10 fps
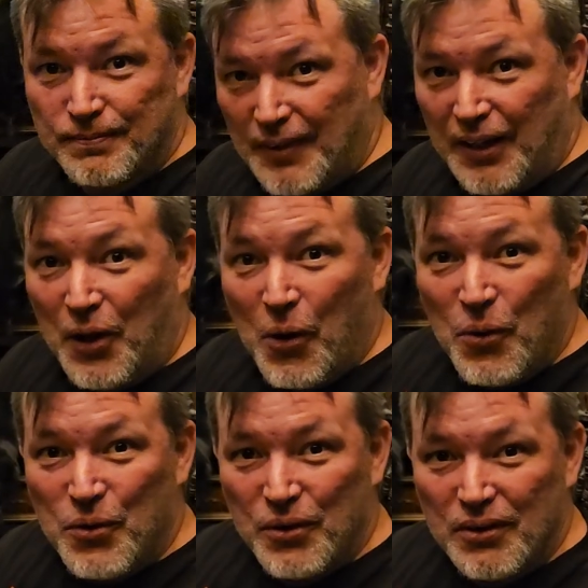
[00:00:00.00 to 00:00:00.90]

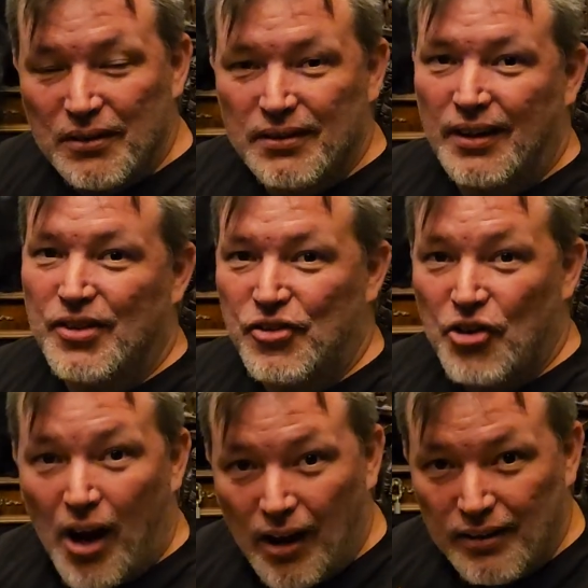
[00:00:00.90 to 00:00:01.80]
Hello, it's
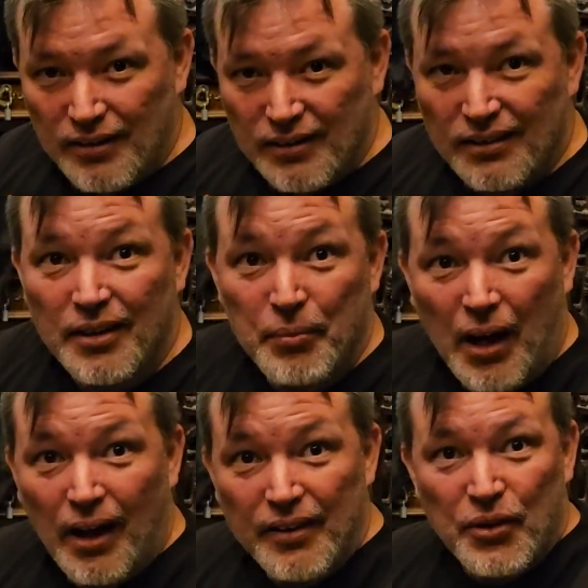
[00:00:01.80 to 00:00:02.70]
John, and
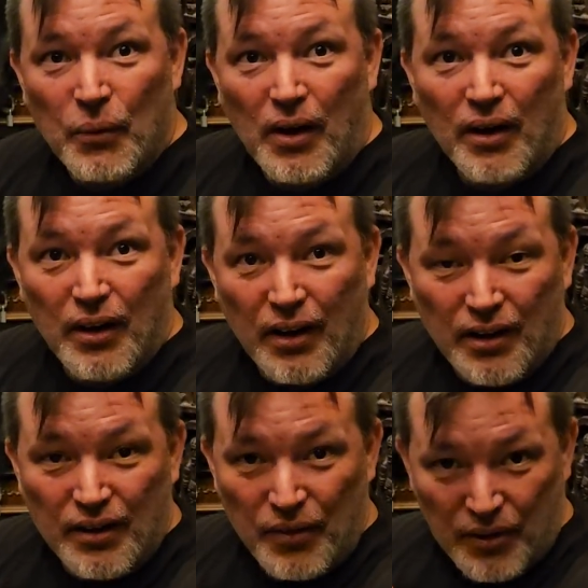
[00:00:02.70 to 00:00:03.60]
behind
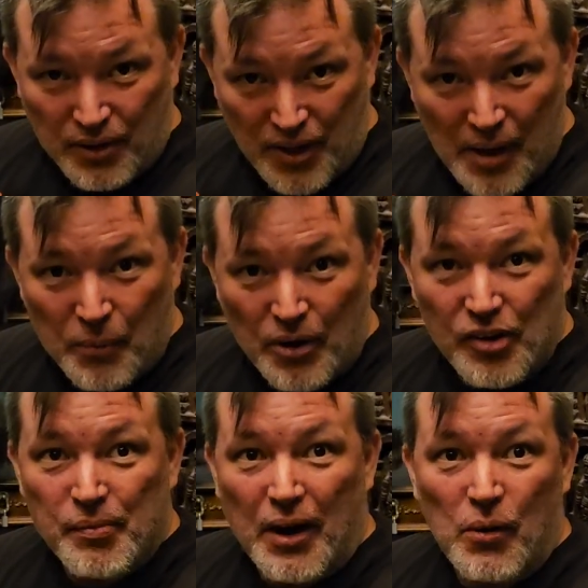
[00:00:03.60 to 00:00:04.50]
the camera
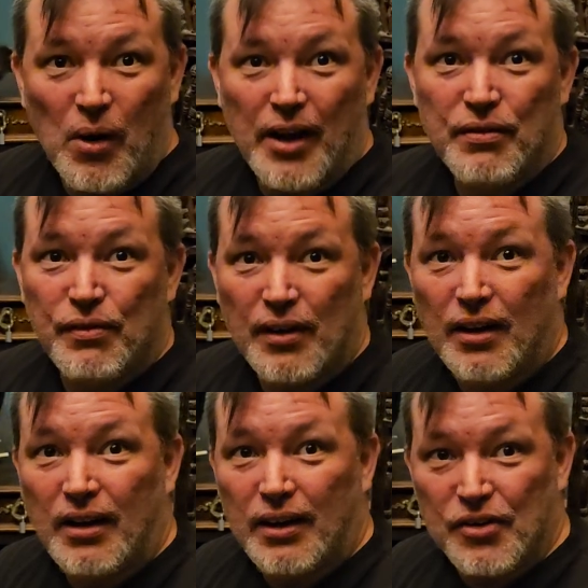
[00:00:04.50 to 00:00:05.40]
is my wife,
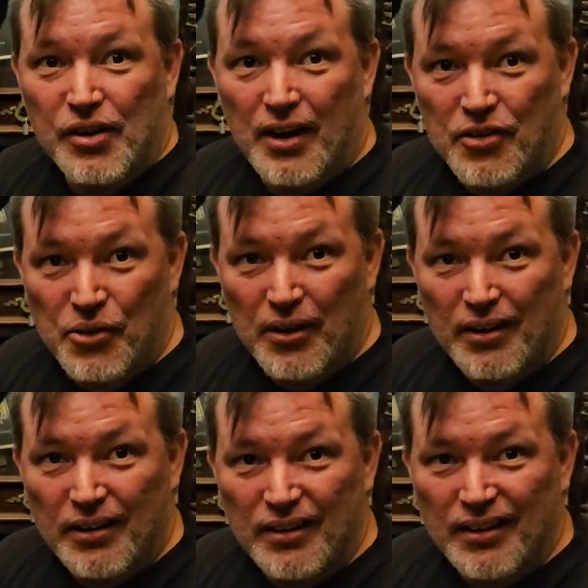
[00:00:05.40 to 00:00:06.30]
Cassandra,
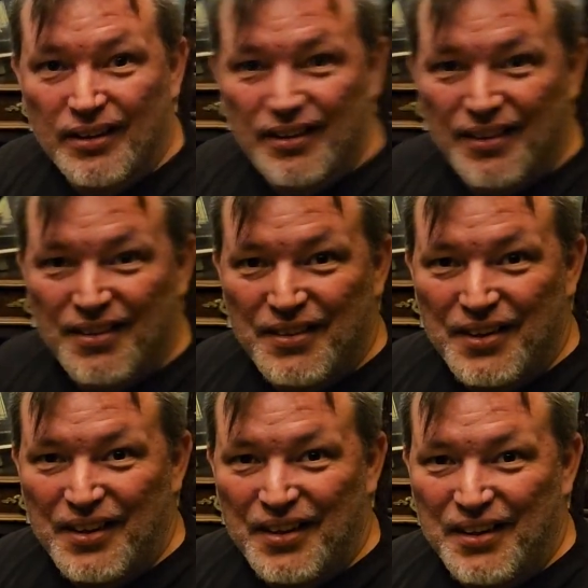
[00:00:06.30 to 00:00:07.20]

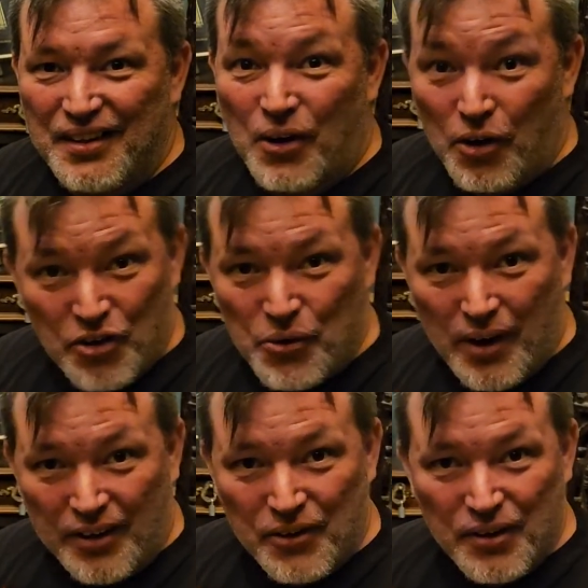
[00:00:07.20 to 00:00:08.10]
the art
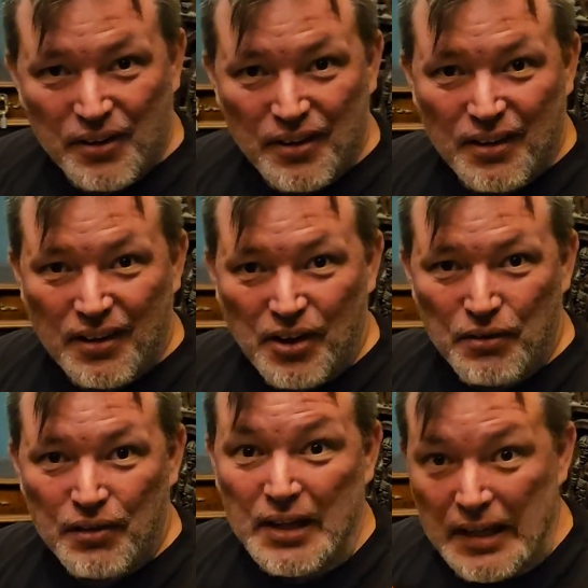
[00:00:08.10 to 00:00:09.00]
director
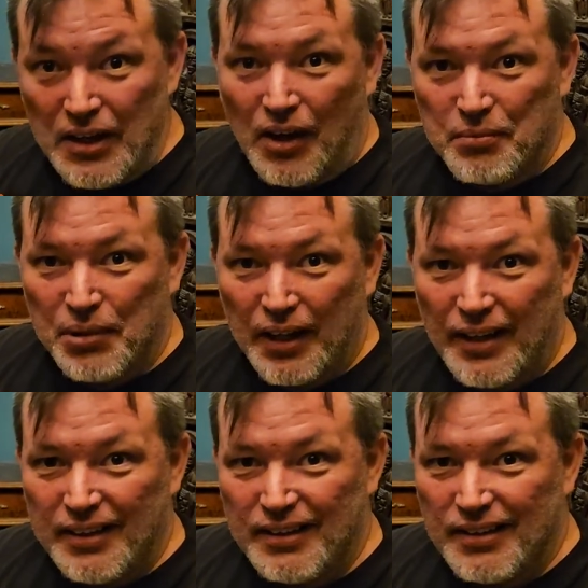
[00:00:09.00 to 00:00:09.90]
of
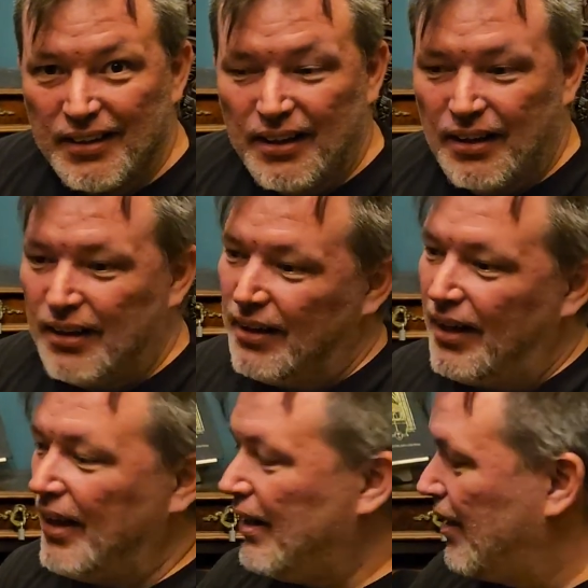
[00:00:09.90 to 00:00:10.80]
EONBLADE,
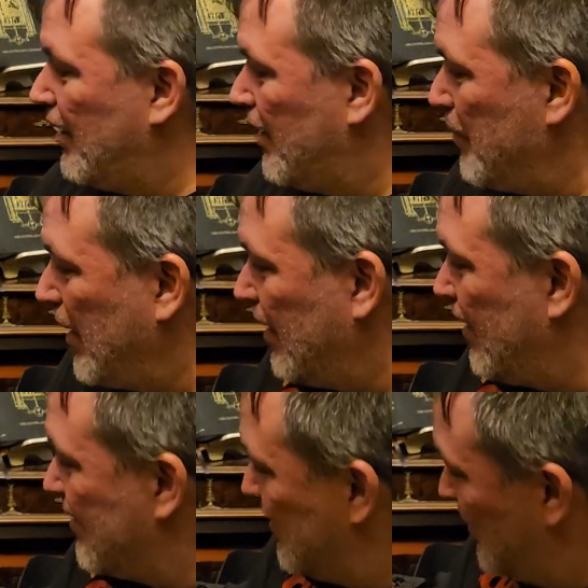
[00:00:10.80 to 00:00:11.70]
and making
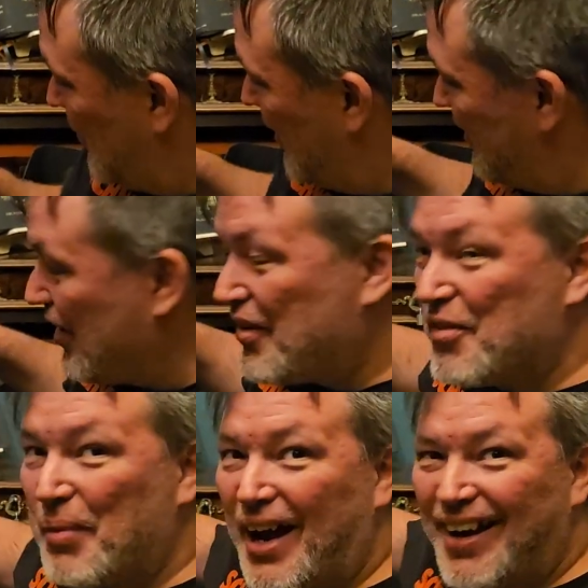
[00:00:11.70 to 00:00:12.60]
this. This is
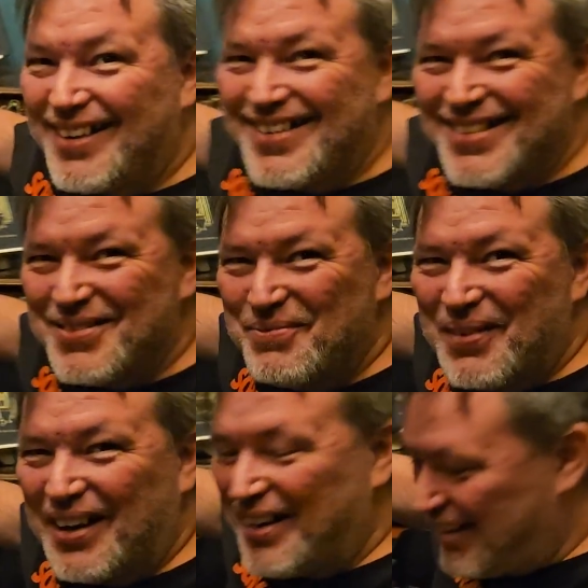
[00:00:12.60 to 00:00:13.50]
Pax,
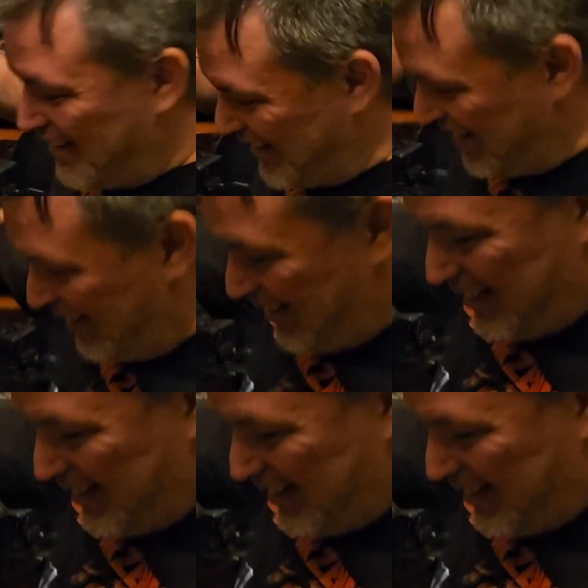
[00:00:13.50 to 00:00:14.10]
my kitty,